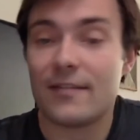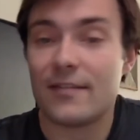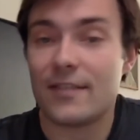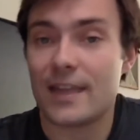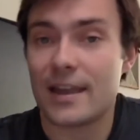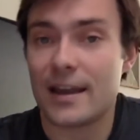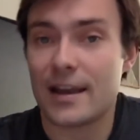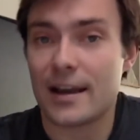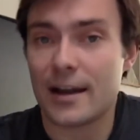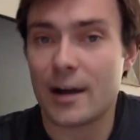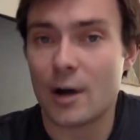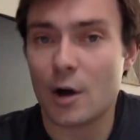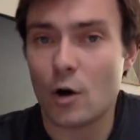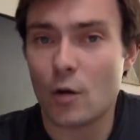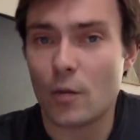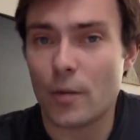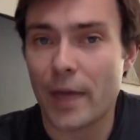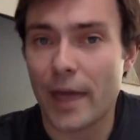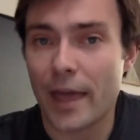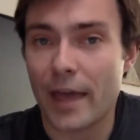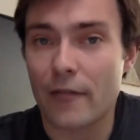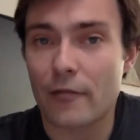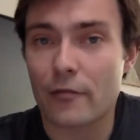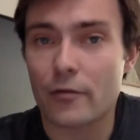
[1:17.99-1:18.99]
that I hope
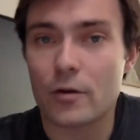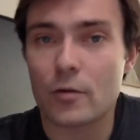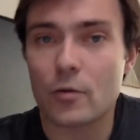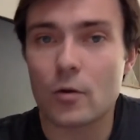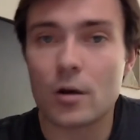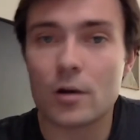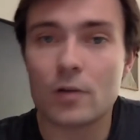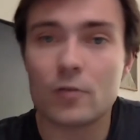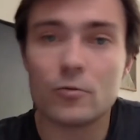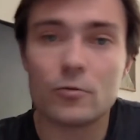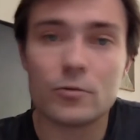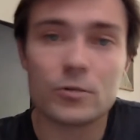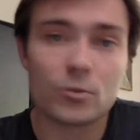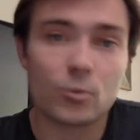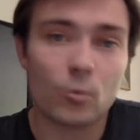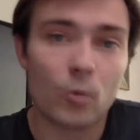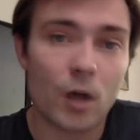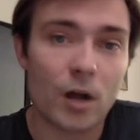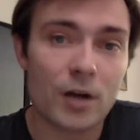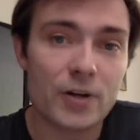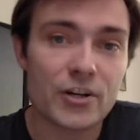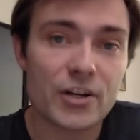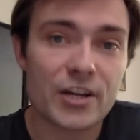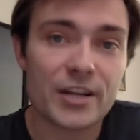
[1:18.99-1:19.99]
everyone who is
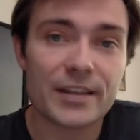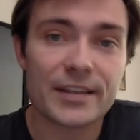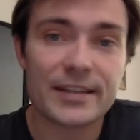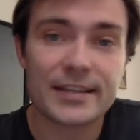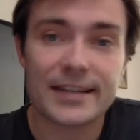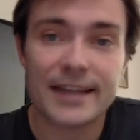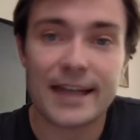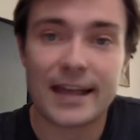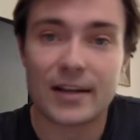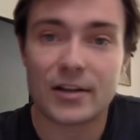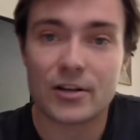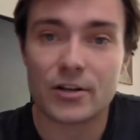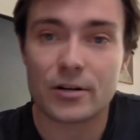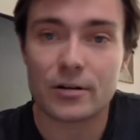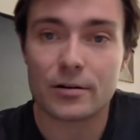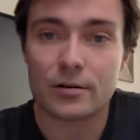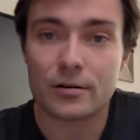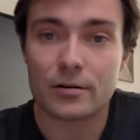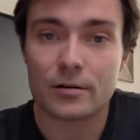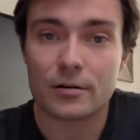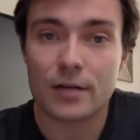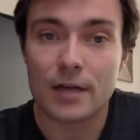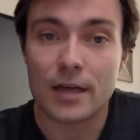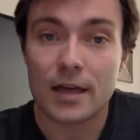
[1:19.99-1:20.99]
watching this lecture
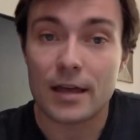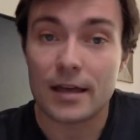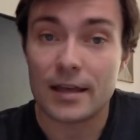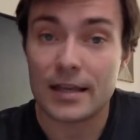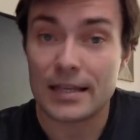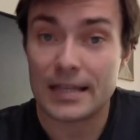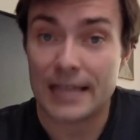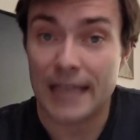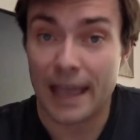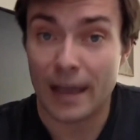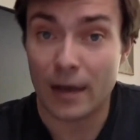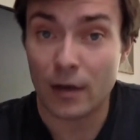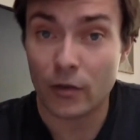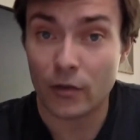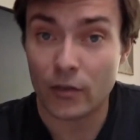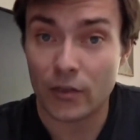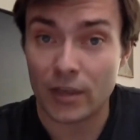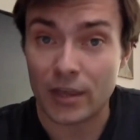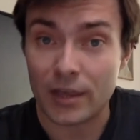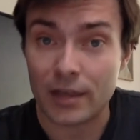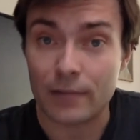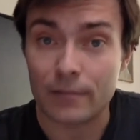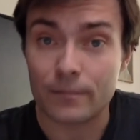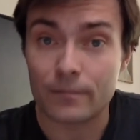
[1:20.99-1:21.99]
is
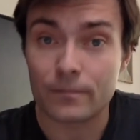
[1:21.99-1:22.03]
healthy